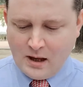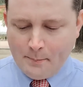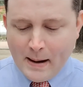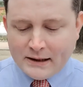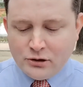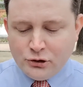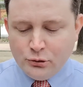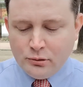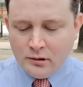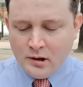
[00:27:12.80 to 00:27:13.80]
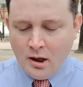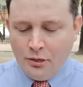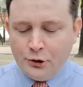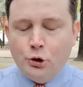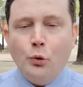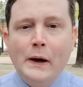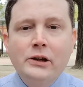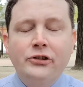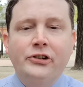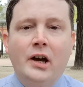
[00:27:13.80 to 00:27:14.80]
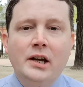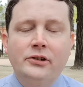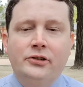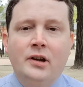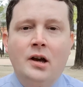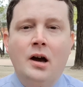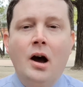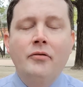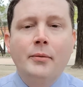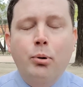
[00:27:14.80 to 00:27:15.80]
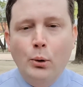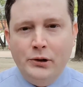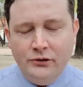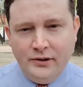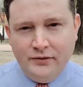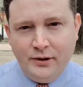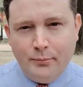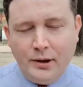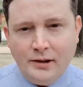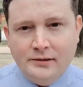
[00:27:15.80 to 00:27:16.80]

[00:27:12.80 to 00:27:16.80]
Magnitude, the great size of importance of something.